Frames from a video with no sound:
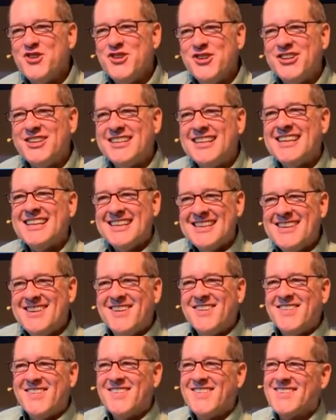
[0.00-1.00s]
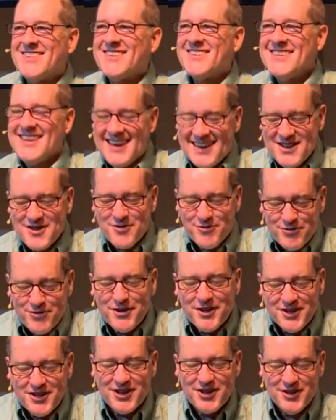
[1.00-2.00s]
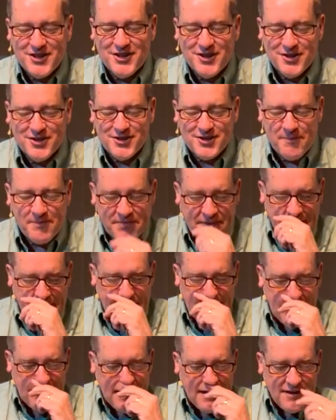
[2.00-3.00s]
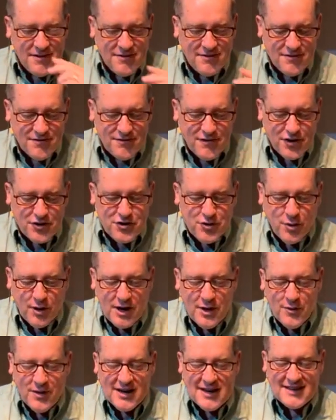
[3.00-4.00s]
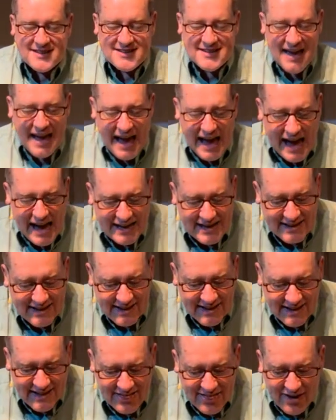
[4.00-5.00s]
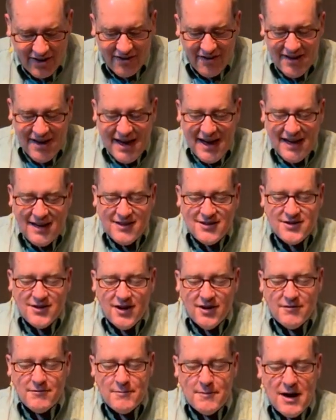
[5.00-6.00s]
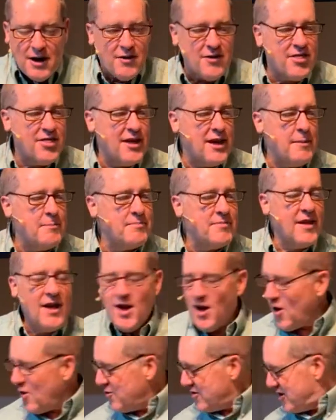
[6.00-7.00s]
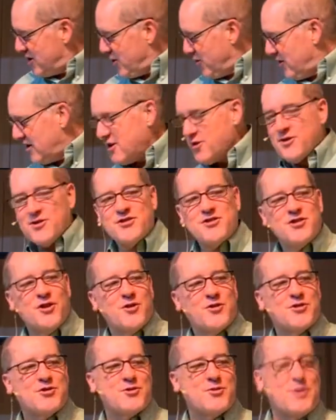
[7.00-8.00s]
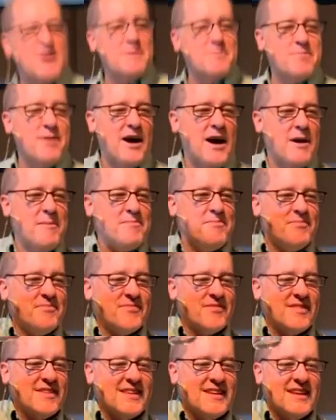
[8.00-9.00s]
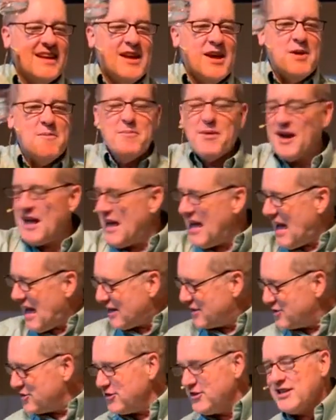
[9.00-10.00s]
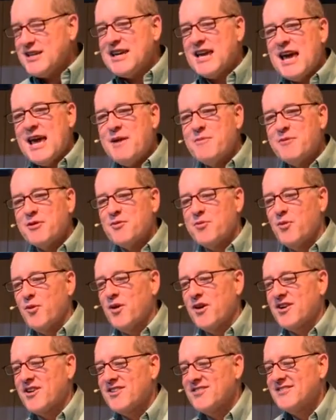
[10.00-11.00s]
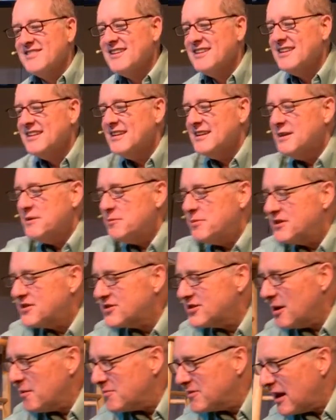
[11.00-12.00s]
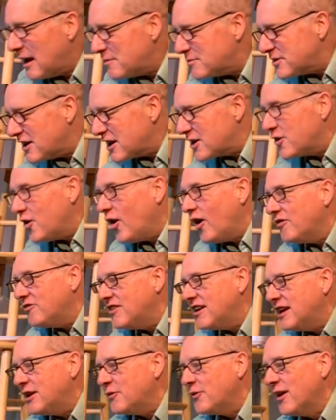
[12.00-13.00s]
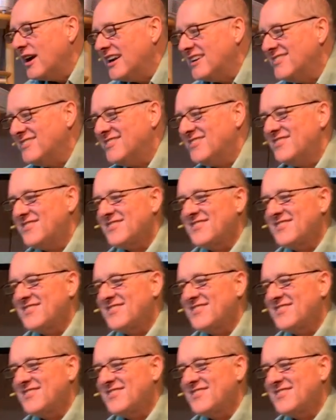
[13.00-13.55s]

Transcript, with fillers: Good news. That is really good news. Verse 21 Attack the land of Merathaim. Oh, you know what? You're so sweet, Bob. But I actually came with water. But sometimes I cough anyway.